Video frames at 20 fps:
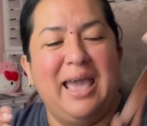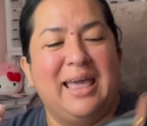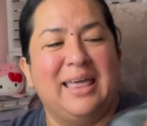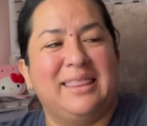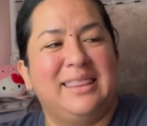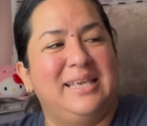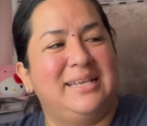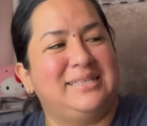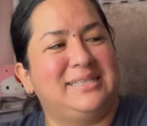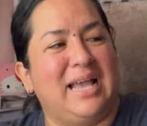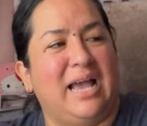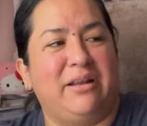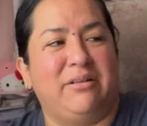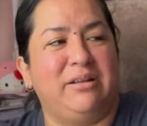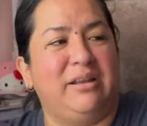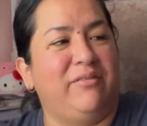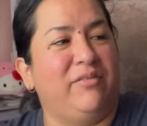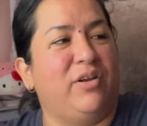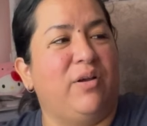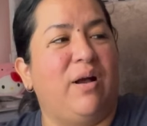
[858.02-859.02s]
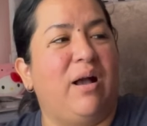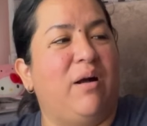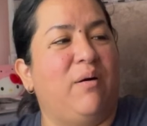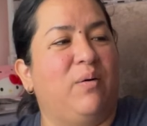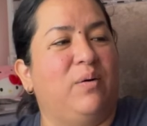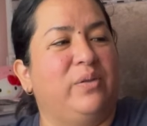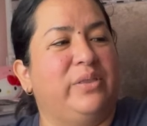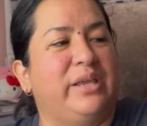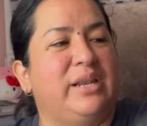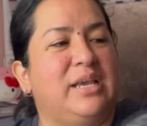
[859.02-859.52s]
This, I don't even know how
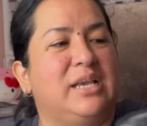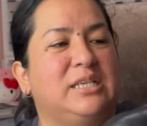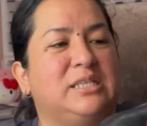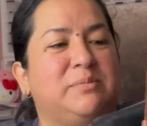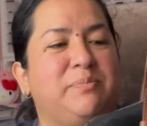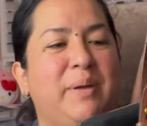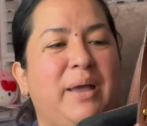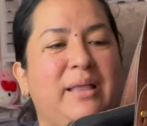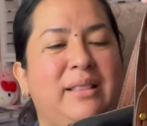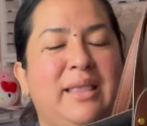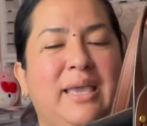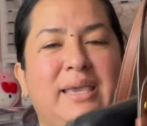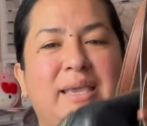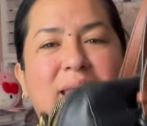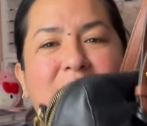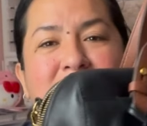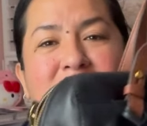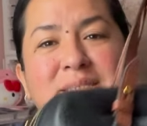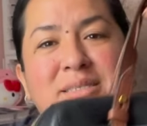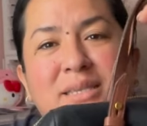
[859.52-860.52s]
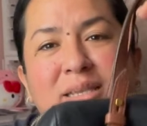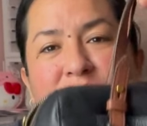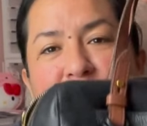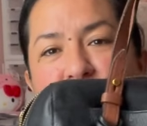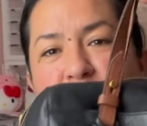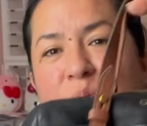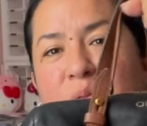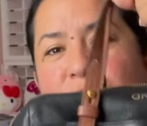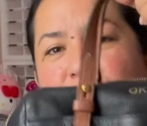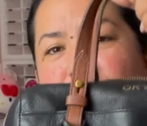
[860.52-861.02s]
old it is, but like it's an
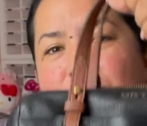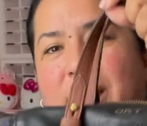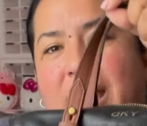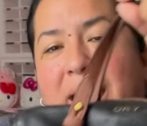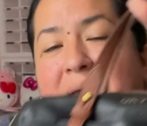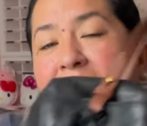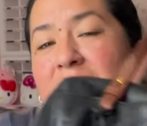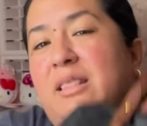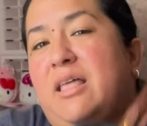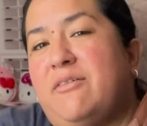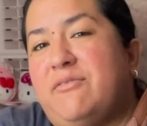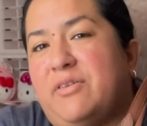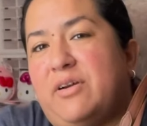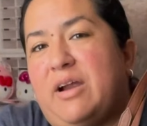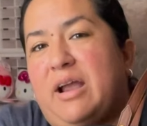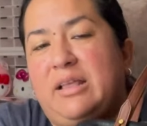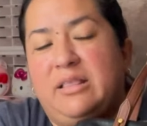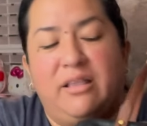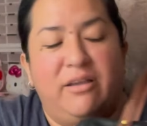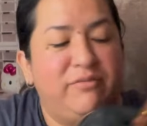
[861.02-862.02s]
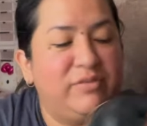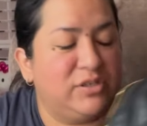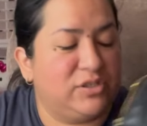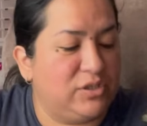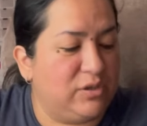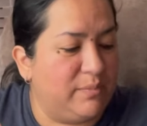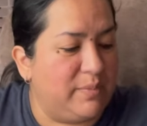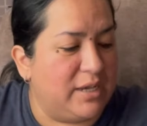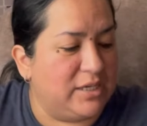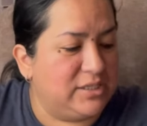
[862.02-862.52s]
older bag. I love her. I love her
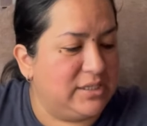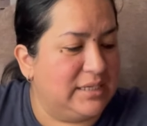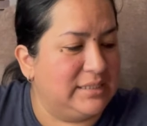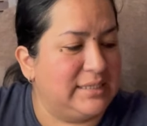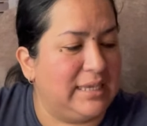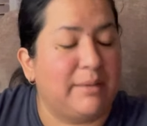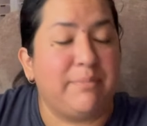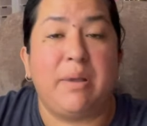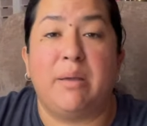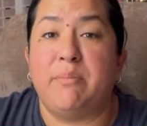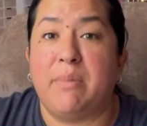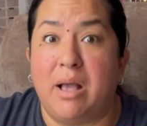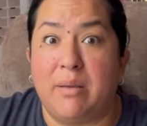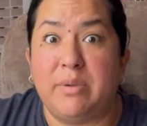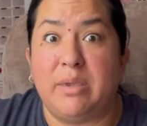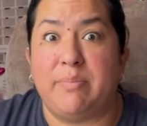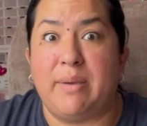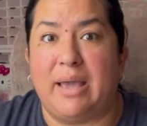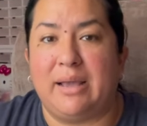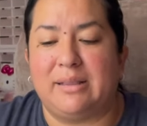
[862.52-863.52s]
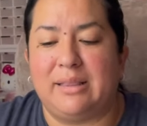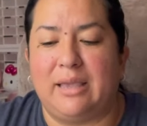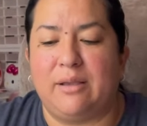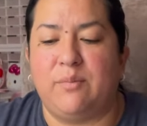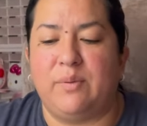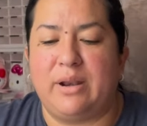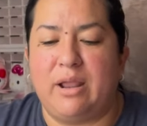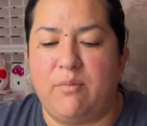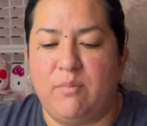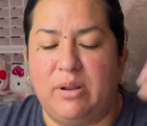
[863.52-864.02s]
so much. It's like my mommy bag. Like
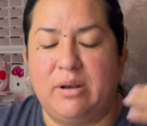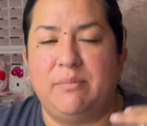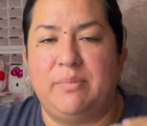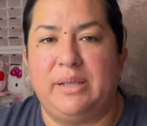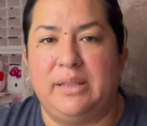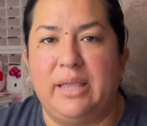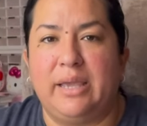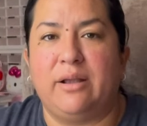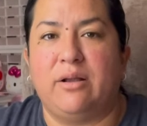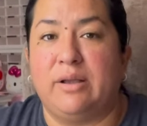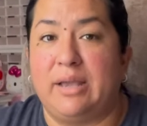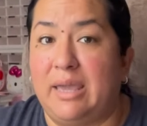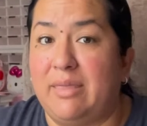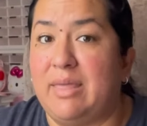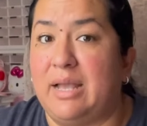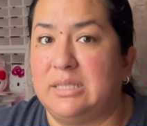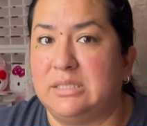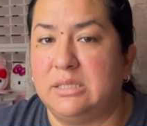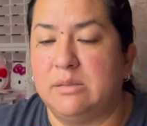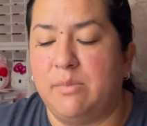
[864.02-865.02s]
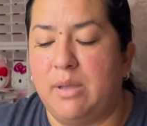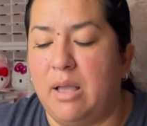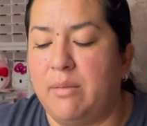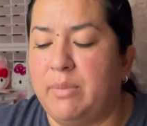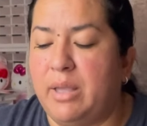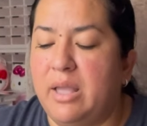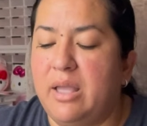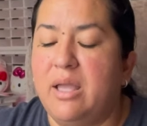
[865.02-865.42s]
when I want to be like, okay, that's a mom.